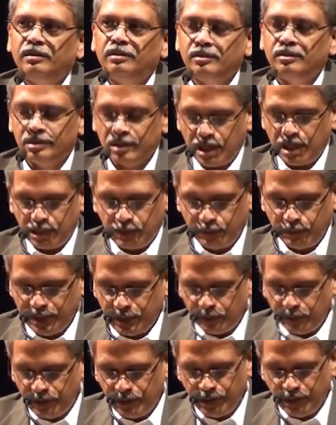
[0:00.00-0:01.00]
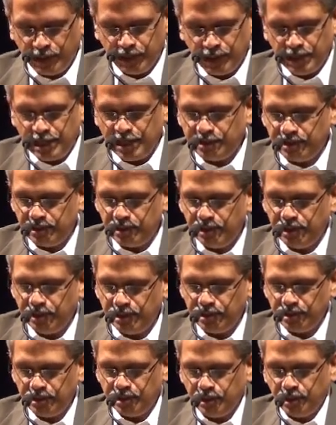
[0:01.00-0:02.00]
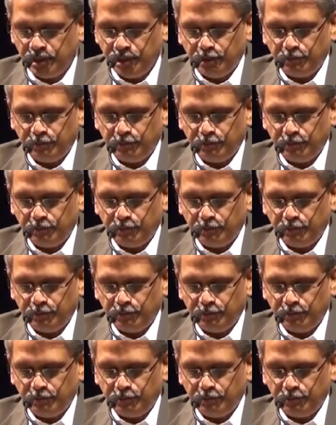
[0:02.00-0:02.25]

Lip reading: To start with, I want to congratulate